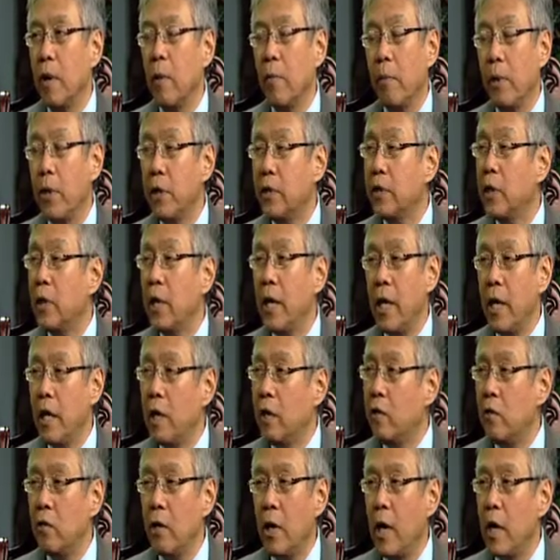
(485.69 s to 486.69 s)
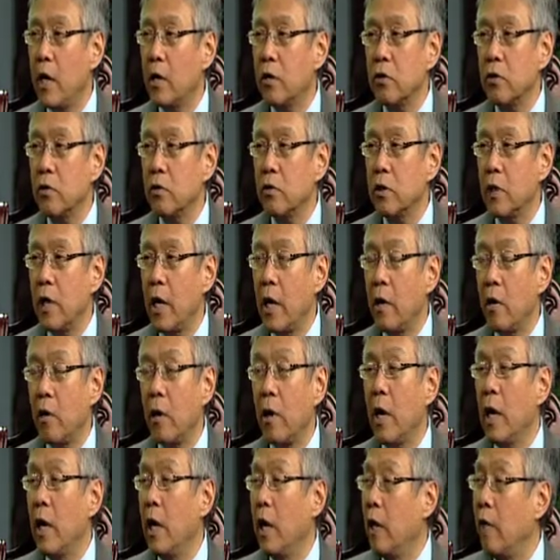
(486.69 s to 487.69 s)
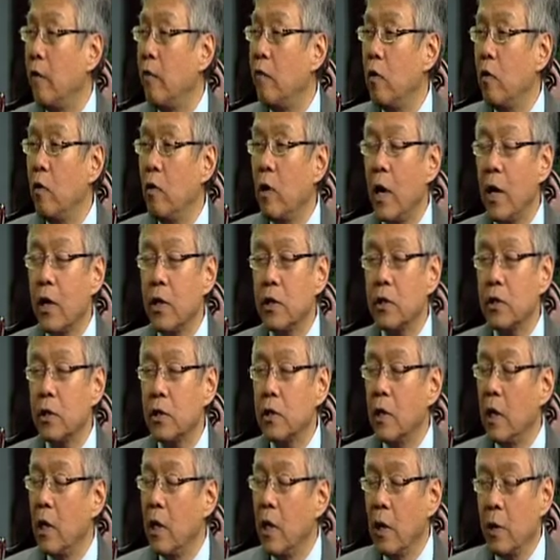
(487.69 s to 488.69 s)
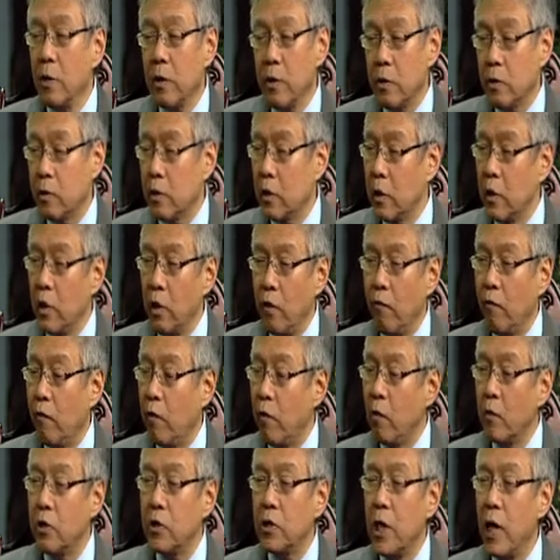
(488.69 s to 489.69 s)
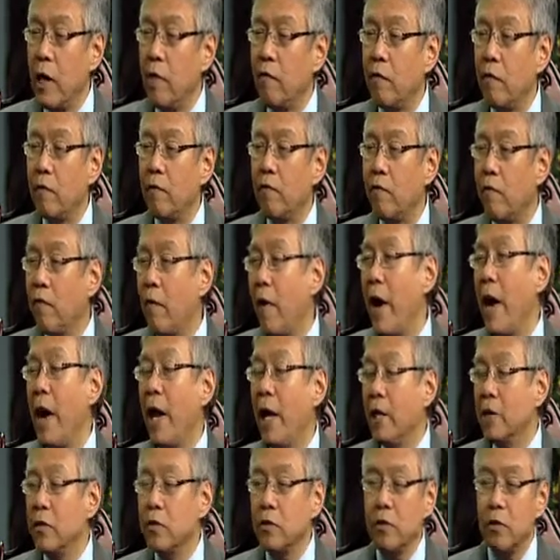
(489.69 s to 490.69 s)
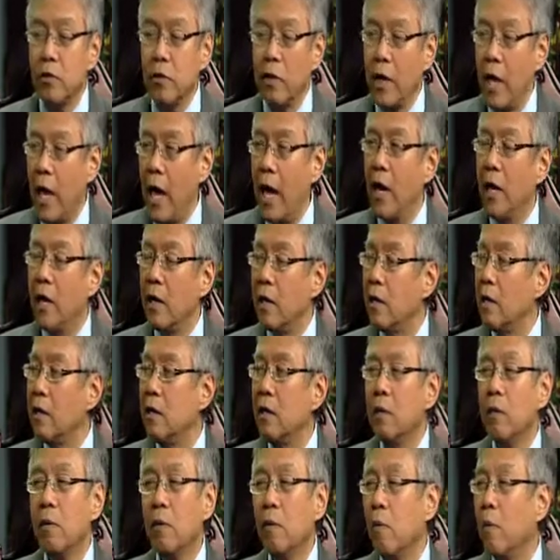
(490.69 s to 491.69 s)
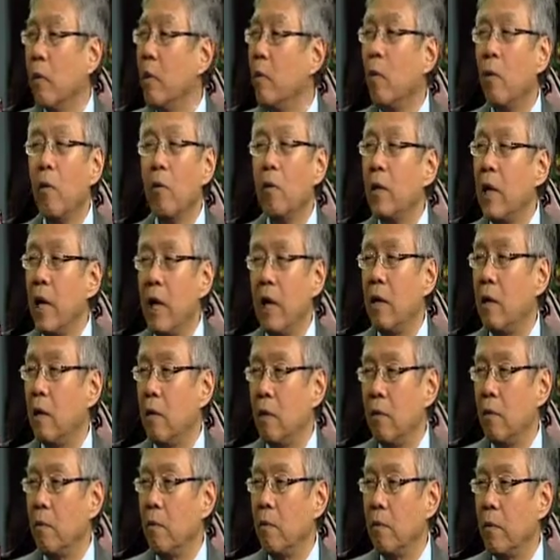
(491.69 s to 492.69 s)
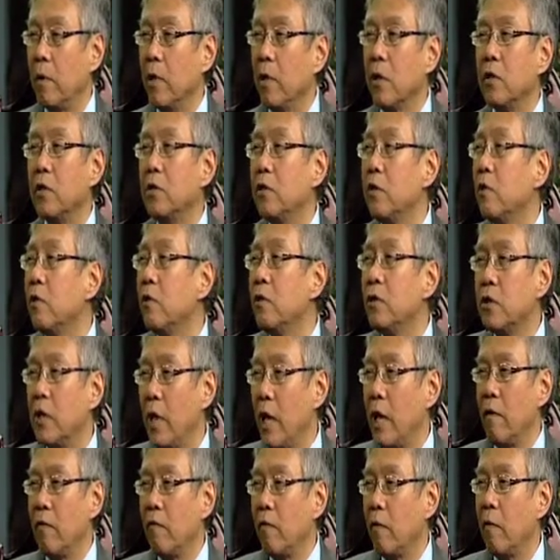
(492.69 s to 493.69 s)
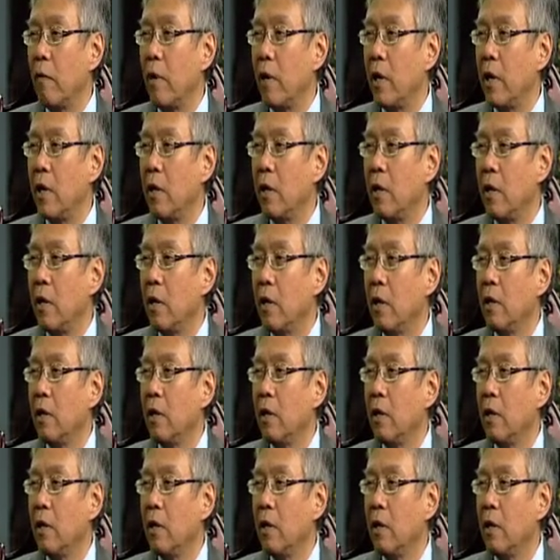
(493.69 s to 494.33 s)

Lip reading: But it's an international standard. If you're safe in France or Canada, we won't take you because you're safe already.